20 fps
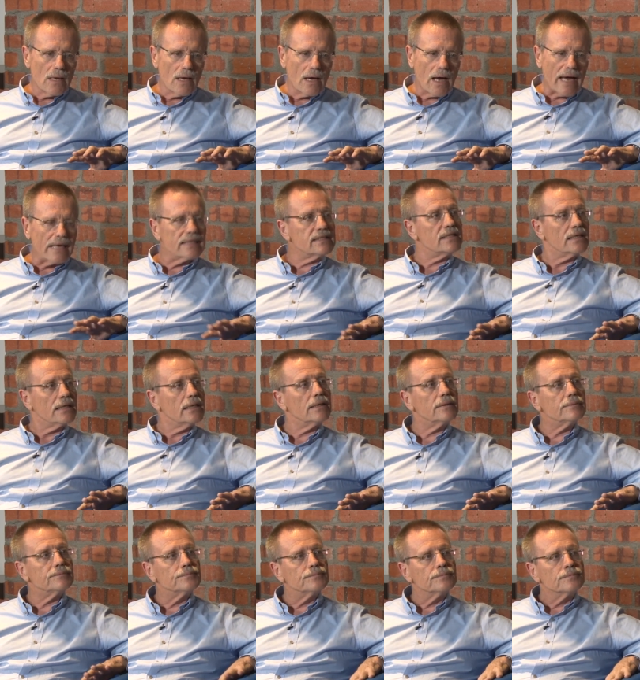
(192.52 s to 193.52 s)
IT
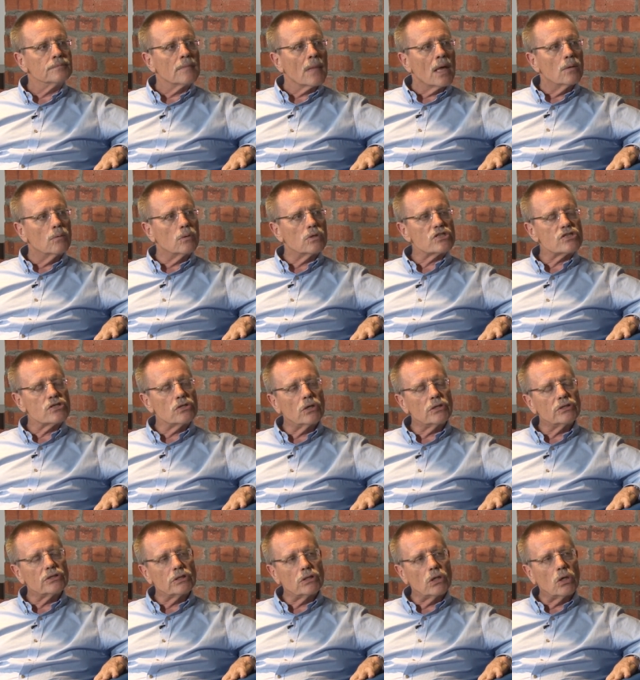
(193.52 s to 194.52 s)
was
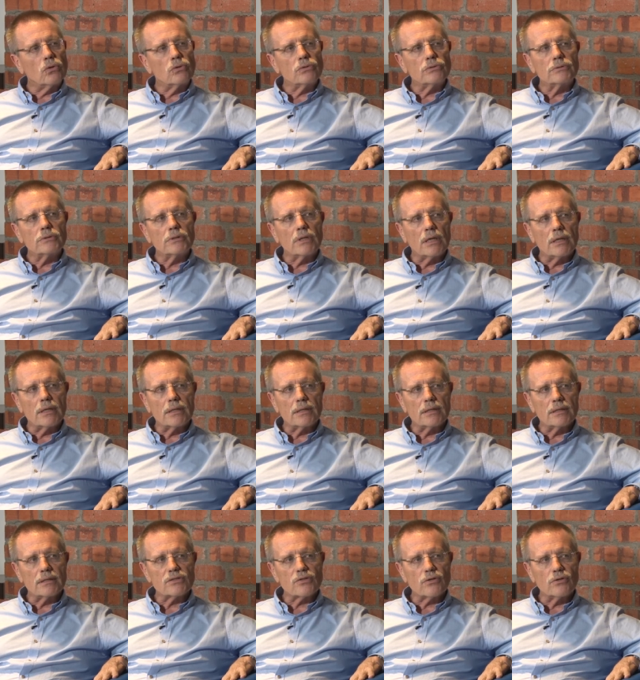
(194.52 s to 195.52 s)
not a known,
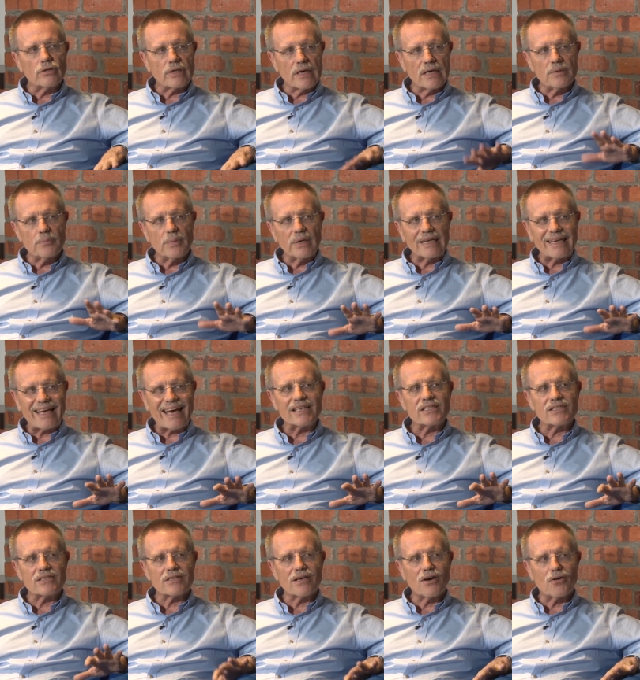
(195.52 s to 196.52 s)
so you can a bit
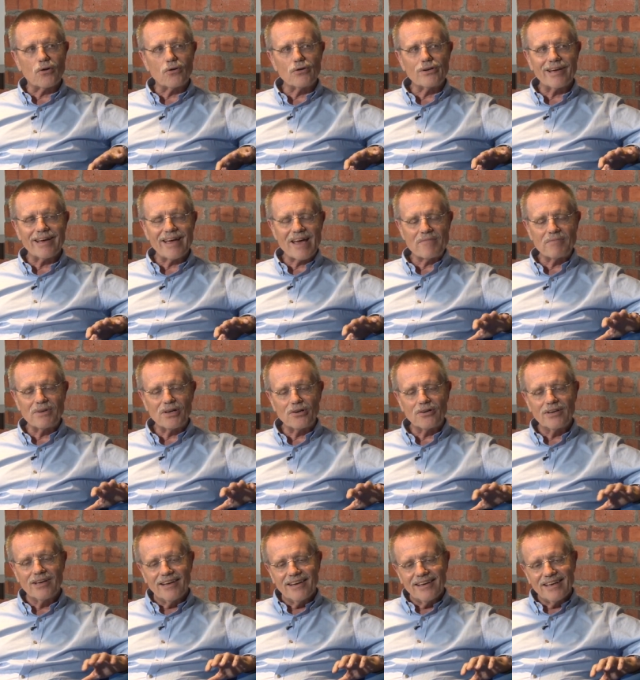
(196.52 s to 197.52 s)
guess how old I am now,
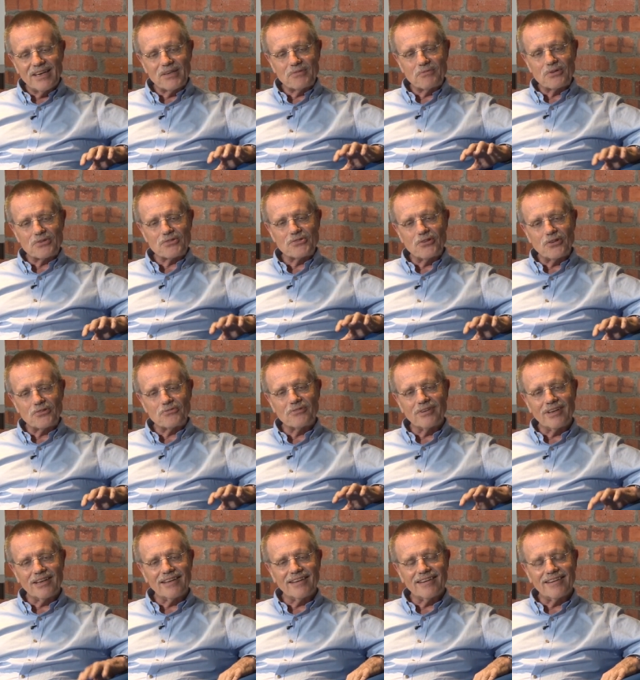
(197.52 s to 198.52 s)
it was not
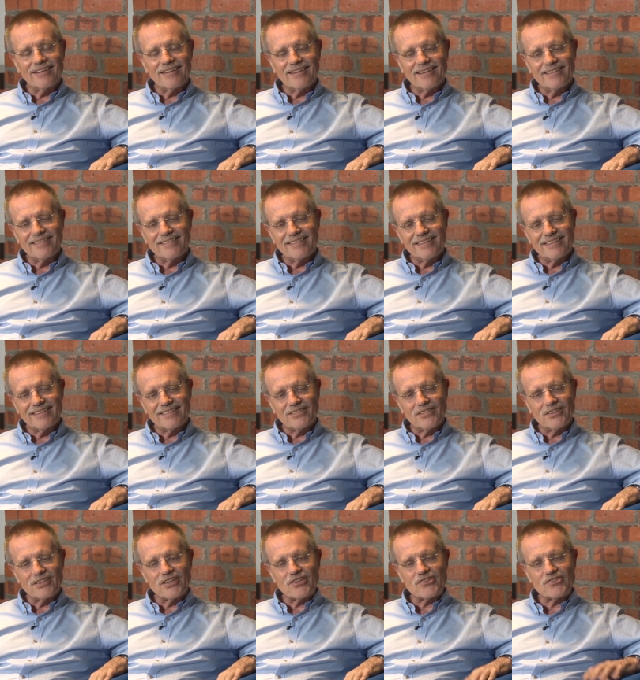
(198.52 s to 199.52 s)
really a
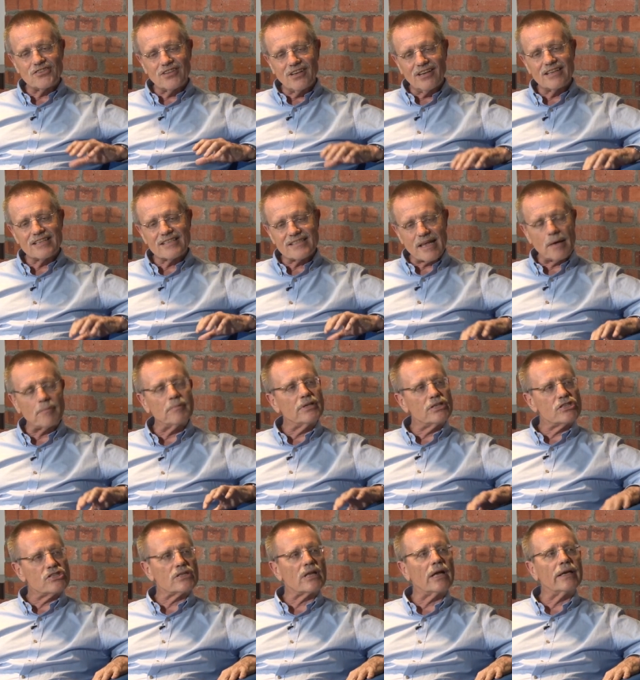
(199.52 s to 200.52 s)
traditional
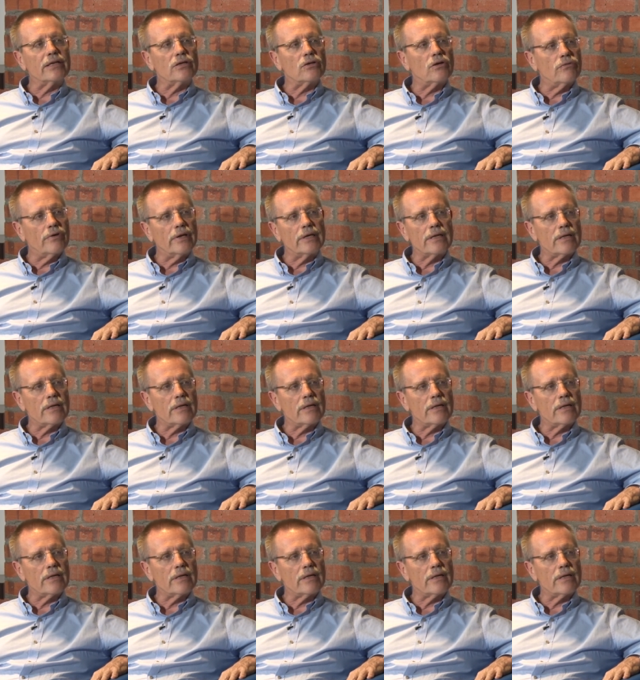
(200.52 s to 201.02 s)
established study already.